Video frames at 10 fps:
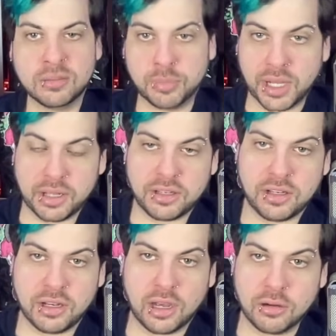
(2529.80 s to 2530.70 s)
But,
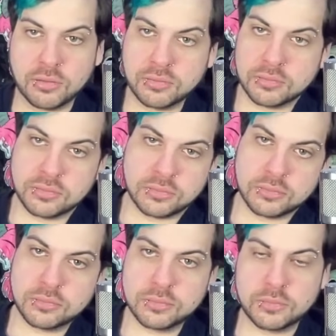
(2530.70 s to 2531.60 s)
you know,
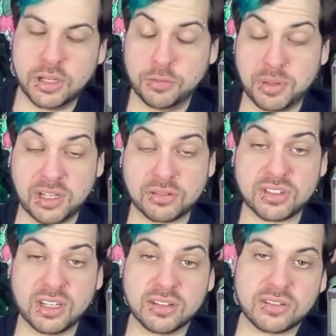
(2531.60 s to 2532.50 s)
it would be
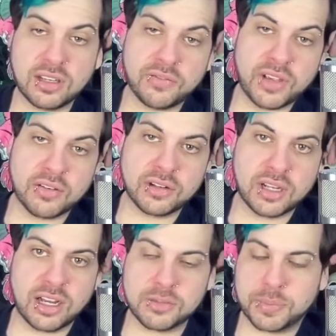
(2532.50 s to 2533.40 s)
interesting to see if he ever
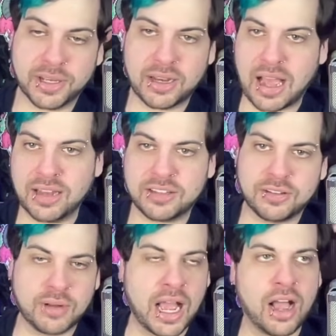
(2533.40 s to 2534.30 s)
does. But,
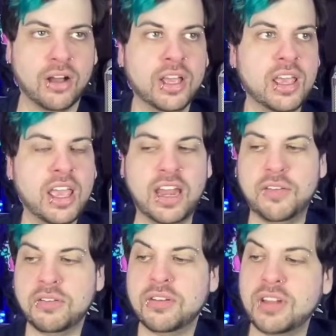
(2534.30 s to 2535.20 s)
dude, how? And
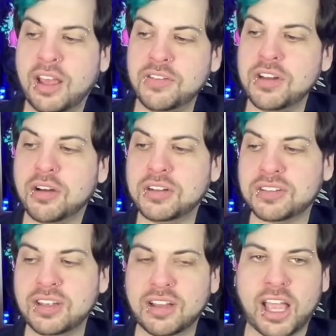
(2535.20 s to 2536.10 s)
have you
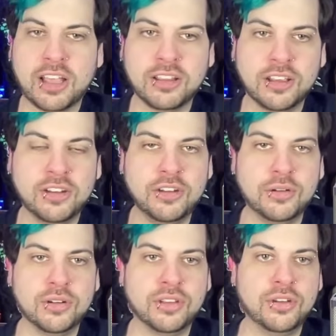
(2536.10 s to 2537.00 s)
noticed in like the
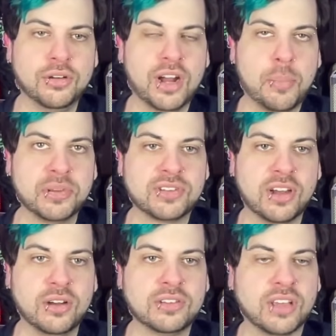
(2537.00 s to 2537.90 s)
newer
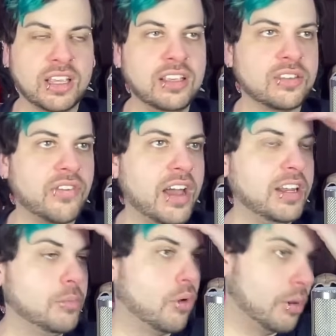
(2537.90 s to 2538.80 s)
episodes, like he's
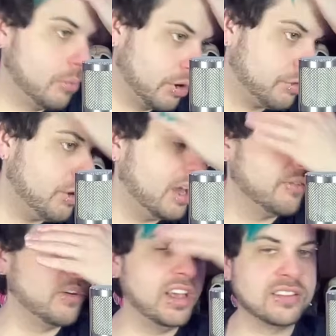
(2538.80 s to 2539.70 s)
finding more and more
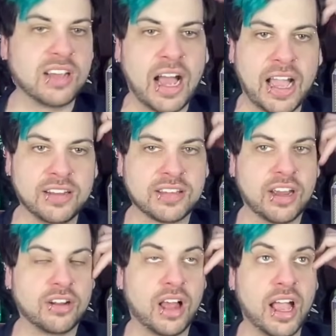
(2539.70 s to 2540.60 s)
creative ways to hide his
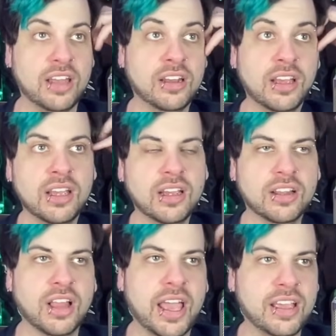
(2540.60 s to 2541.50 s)
hairline?
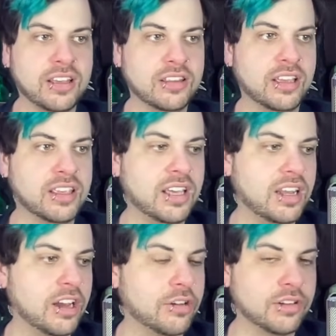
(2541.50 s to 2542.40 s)
Like the Kid
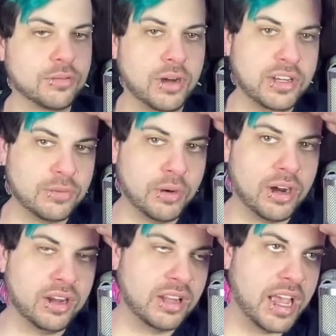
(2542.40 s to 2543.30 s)
Icarus one, he's
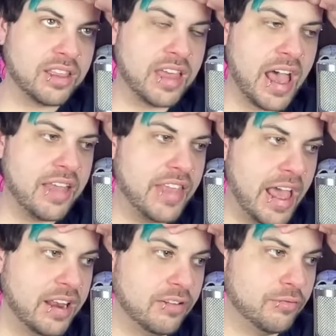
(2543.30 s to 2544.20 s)
wearing like
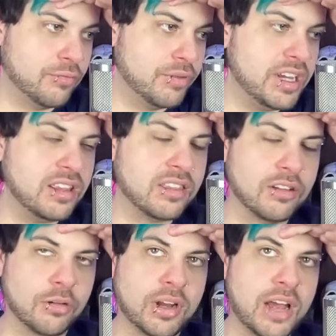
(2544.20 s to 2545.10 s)
that wreath
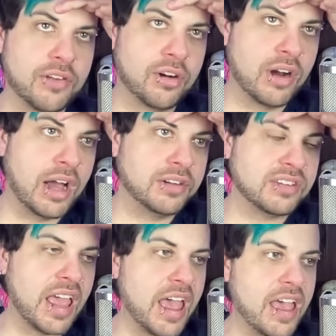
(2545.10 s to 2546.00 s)
or whatever around
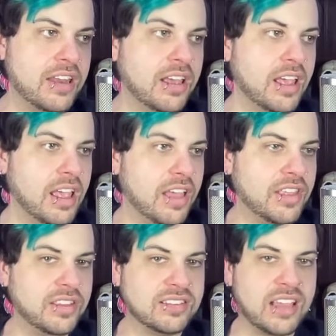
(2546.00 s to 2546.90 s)
his head, and
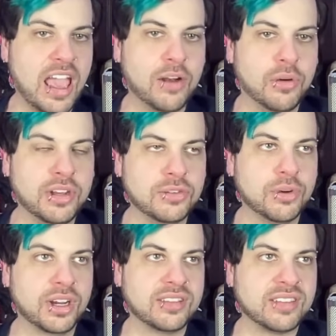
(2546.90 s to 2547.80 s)
then the Santa one, he's
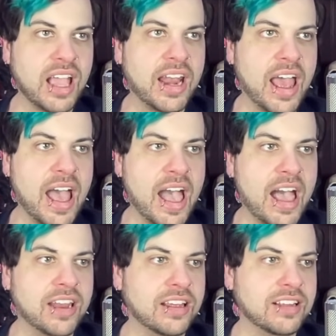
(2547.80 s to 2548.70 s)
wearing a Santa
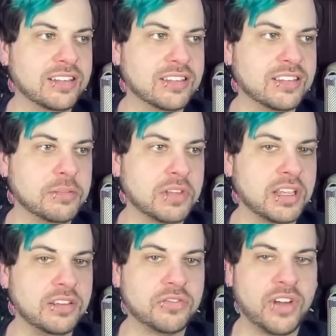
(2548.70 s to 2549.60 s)
hat, and it just seems like
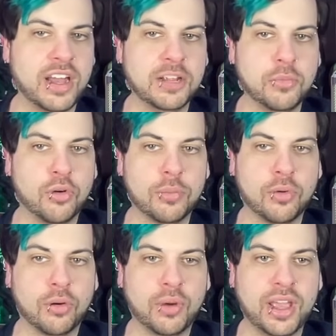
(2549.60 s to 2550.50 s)
he's finding more and
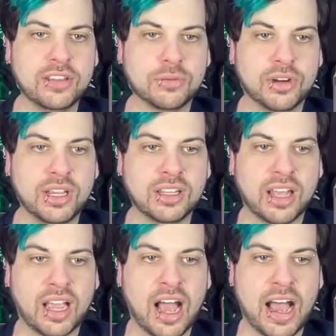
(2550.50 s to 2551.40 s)
more ways where he can
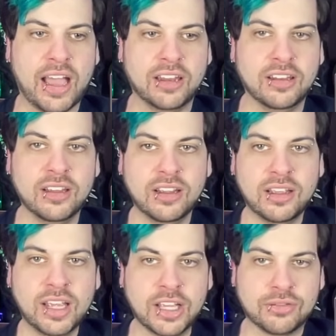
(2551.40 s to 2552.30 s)
like hide
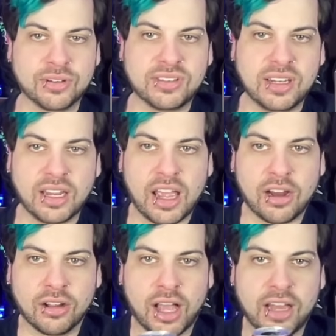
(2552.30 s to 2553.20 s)
his receding
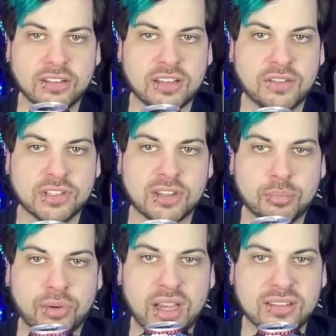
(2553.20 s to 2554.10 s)
hairline instead of just
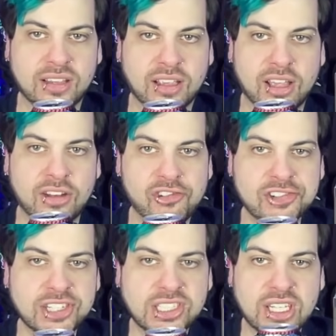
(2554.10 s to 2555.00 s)
embracing it
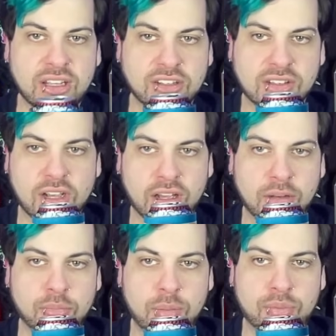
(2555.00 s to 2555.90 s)
and just
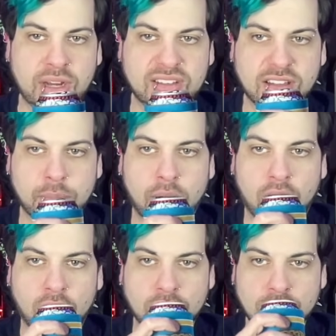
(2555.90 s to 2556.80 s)
embracing the
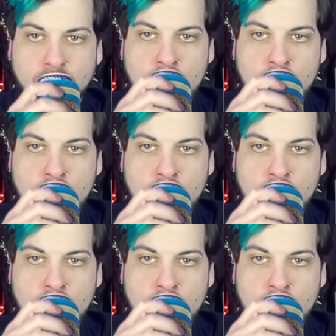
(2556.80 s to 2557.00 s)
bald.